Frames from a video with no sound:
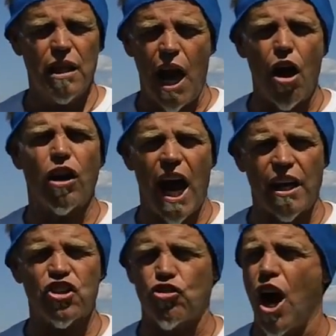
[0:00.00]
how
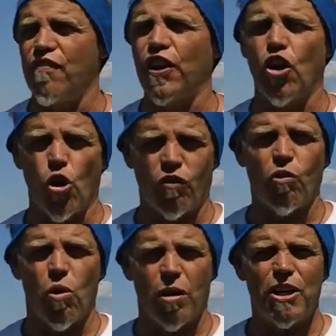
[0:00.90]
catastrophic,
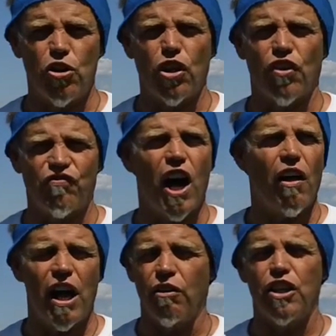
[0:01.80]
overwhelming nuclear fallout